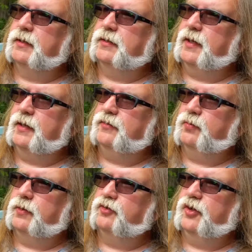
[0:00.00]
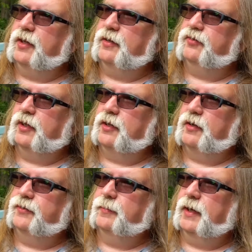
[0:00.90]
The taste will change, like
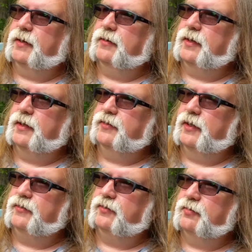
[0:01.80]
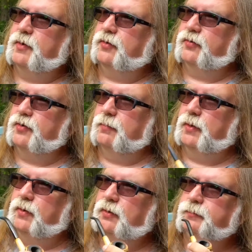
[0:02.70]
all tobacco does, as you smoke through your
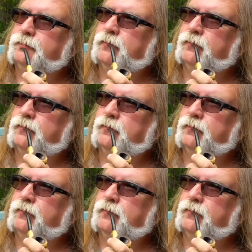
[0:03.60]
bowl.